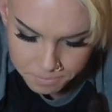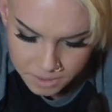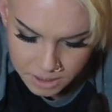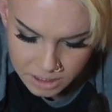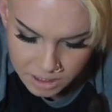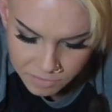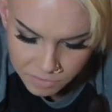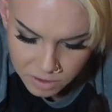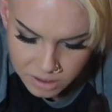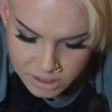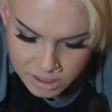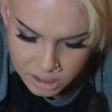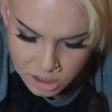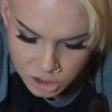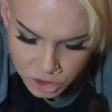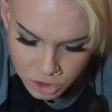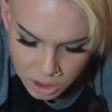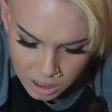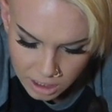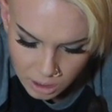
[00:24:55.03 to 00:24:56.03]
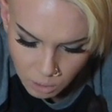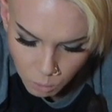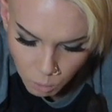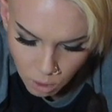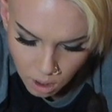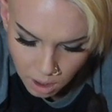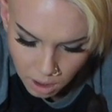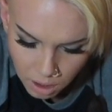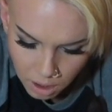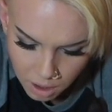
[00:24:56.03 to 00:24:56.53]
Difference in training
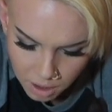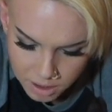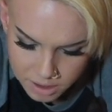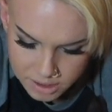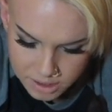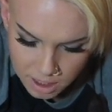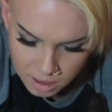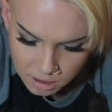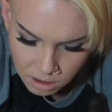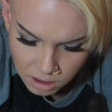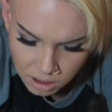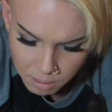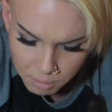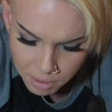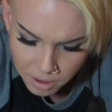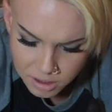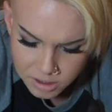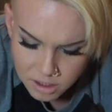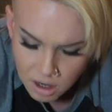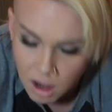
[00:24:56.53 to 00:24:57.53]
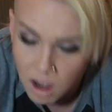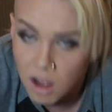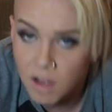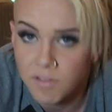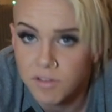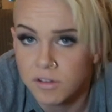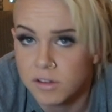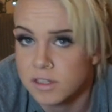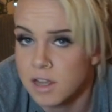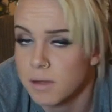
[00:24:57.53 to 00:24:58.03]
while on a cycle compared to
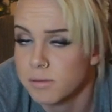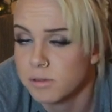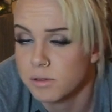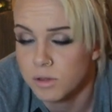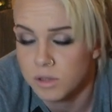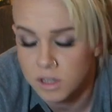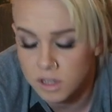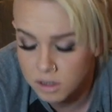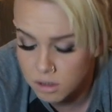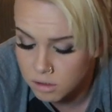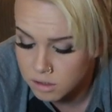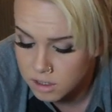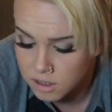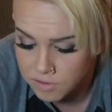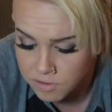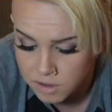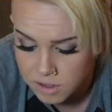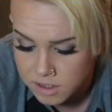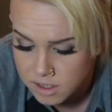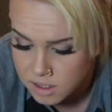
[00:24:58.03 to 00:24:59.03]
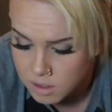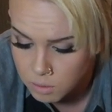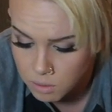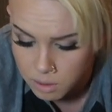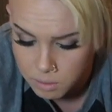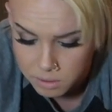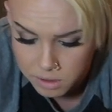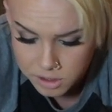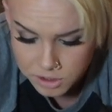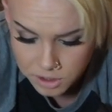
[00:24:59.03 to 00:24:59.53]
off? There's absolutely no difference in the
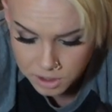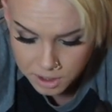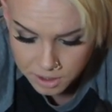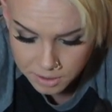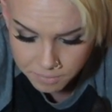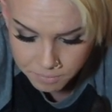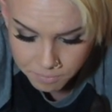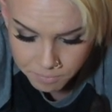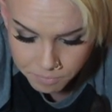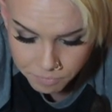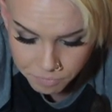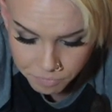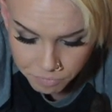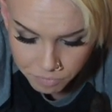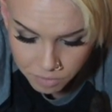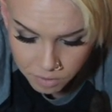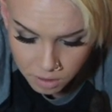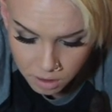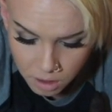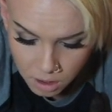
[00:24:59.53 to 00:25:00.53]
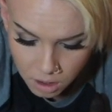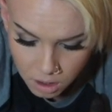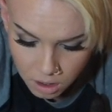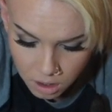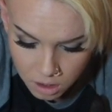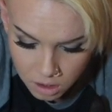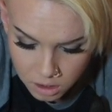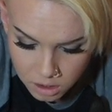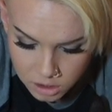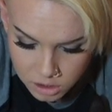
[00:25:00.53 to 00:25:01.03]
way we train.
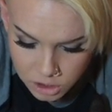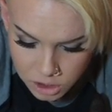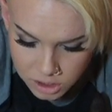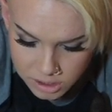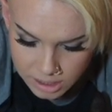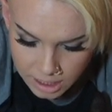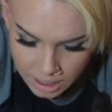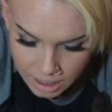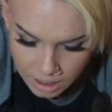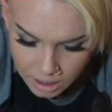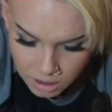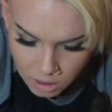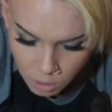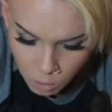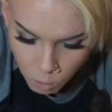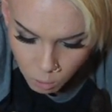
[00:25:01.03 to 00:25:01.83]
To date,